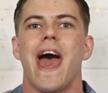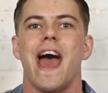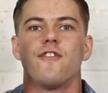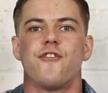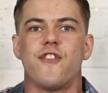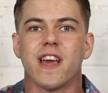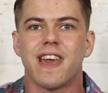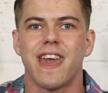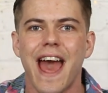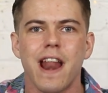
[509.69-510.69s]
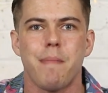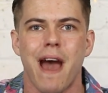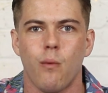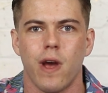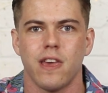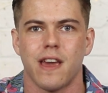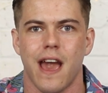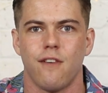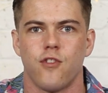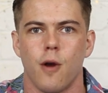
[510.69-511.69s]
and forget about where you
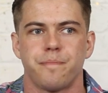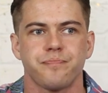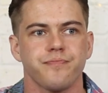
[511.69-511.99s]
came from.